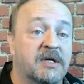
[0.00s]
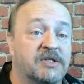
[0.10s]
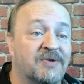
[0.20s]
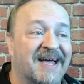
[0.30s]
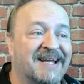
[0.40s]

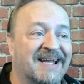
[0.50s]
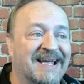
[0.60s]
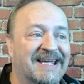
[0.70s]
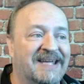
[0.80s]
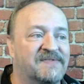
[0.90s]
So that
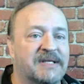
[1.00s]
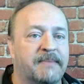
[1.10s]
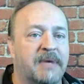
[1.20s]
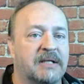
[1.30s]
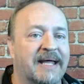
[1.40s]
gives
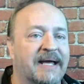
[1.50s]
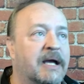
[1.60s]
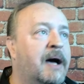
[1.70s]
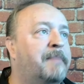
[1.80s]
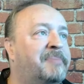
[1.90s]
them a leg
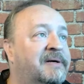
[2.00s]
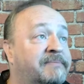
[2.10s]
up.